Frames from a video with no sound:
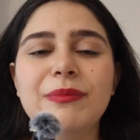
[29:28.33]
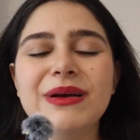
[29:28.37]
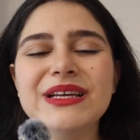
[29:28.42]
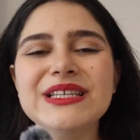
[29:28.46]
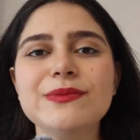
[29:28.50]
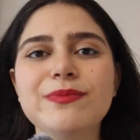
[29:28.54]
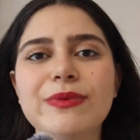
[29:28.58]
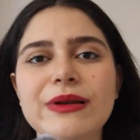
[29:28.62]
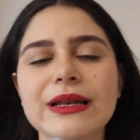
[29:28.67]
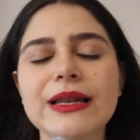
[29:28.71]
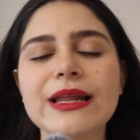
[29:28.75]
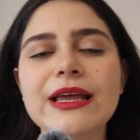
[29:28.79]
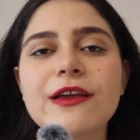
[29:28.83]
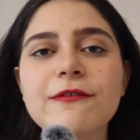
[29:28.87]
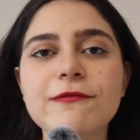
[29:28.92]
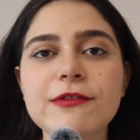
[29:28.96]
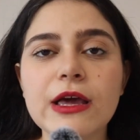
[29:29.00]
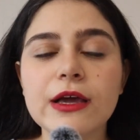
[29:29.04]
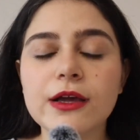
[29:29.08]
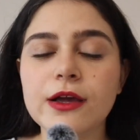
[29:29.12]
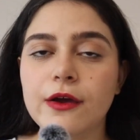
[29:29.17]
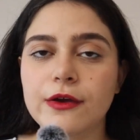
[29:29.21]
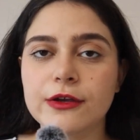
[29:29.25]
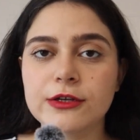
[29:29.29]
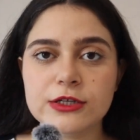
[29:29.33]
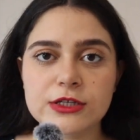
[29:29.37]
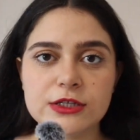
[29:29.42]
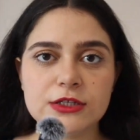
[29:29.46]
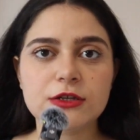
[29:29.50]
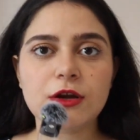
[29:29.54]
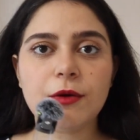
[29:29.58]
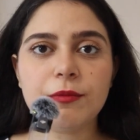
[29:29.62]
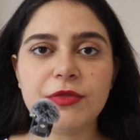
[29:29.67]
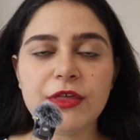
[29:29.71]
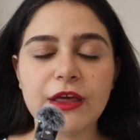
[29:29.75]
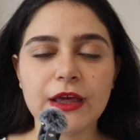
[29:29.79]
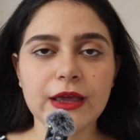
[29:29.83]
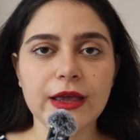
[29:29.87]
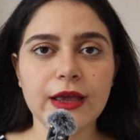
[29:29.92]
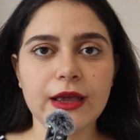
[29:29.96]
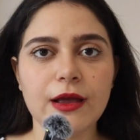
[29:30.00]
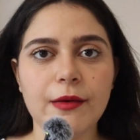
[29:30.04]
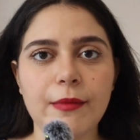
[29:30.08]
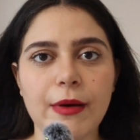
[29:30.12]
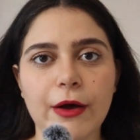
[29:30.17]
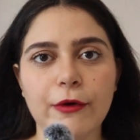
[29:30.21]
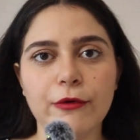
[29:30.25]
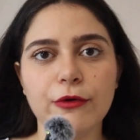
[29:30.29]
best believe they're going to stop thinking
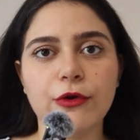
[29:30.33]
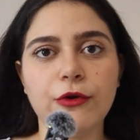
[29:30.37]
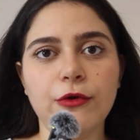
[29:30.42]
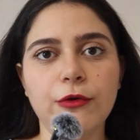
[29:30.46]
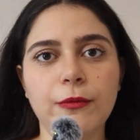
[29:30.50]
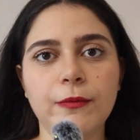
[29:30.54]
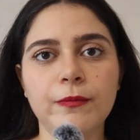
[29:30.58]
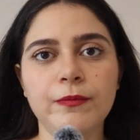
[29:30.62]
about you.